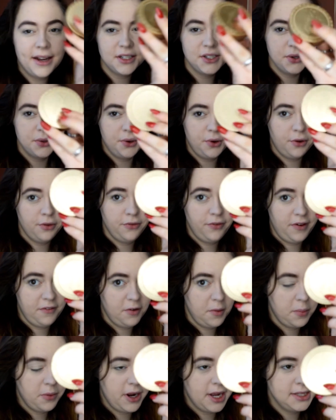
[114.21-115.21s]
to an old
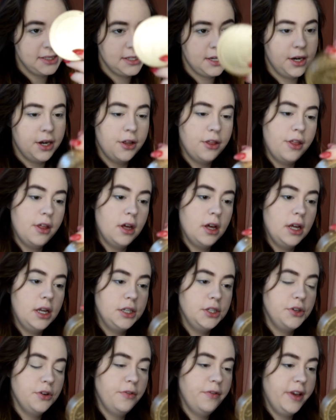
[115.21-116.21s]
favorite bronzer,
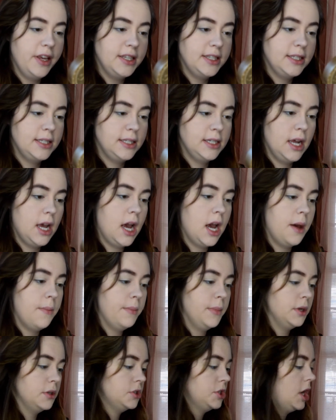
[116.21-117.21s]
the Too Faced
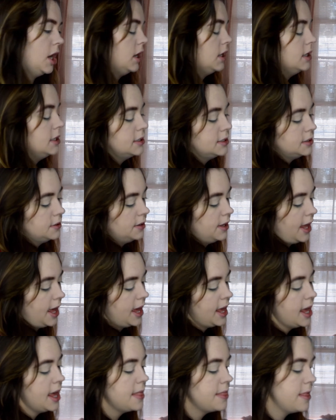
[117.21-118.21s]
Milk Chocolate
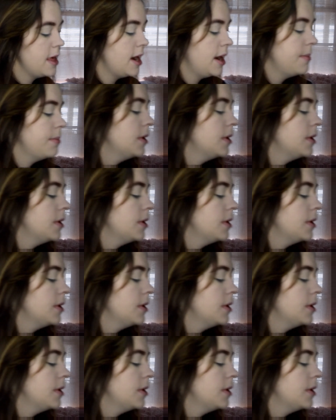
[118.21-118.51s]
Soleil, and then I'm